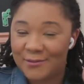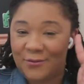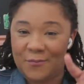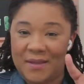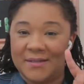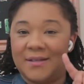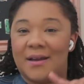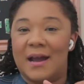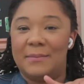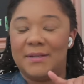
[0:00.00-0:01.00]
romantic
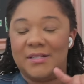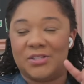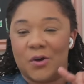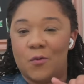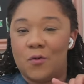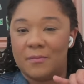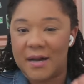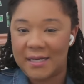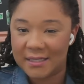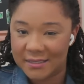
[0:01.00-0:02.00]
comedy show on
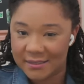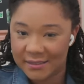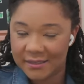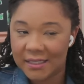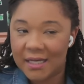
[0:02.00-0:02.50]
my list. Yeah, I'm